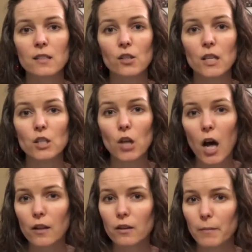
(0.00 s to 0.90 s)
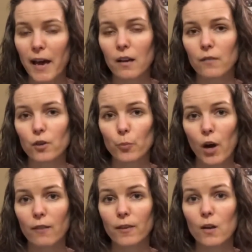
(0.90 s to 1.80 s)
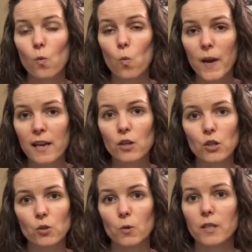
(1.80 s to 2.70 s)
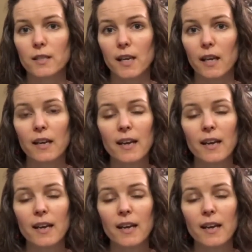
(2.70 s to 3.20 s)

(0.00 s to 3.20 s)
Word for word: the dollar amount of your profit when you're sourcing.